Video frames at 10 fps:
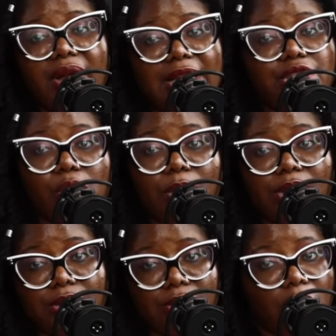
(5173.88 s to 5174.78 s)
and she
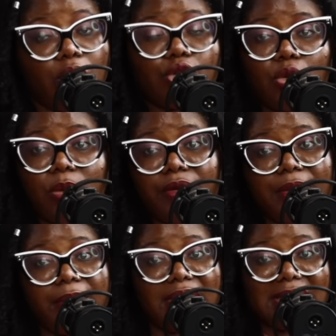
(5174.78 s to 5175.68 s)
was also one of
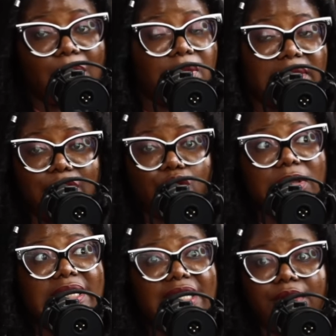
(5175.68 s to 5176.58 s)
the mothers that wanted to
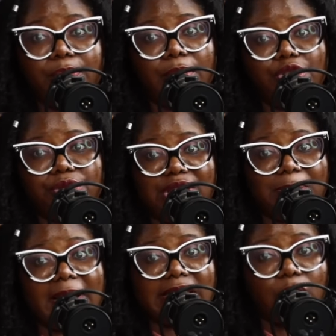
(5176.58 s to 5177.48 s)
leave the Montrichis
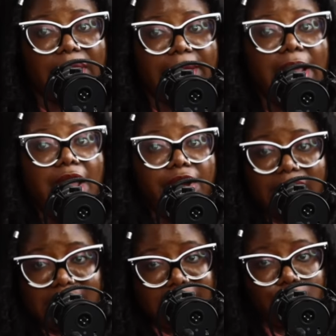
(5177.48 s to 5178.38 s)
party when
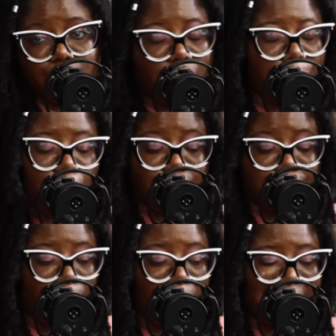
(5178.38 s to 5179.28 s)
Cressida showed up because she
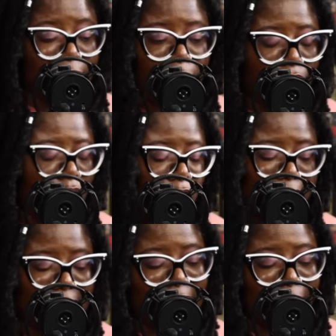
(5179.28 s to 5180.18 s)
didn't want her girl
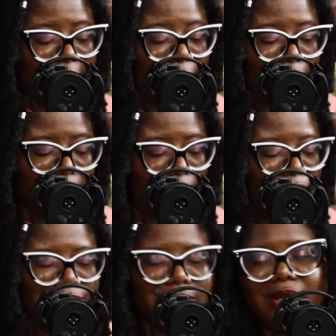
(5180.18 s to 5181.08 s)
corrupted. And I'm like,
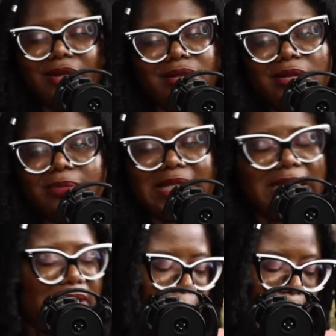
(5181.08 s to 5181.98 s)
girl,
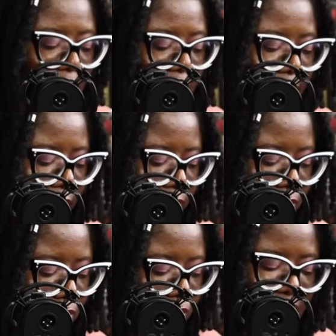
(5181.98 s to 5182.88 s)
please bye
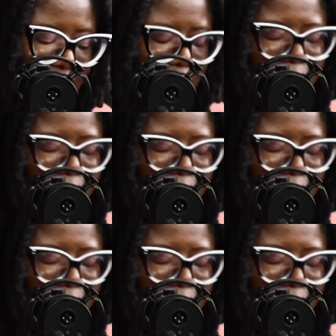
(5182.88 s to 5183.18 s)
what?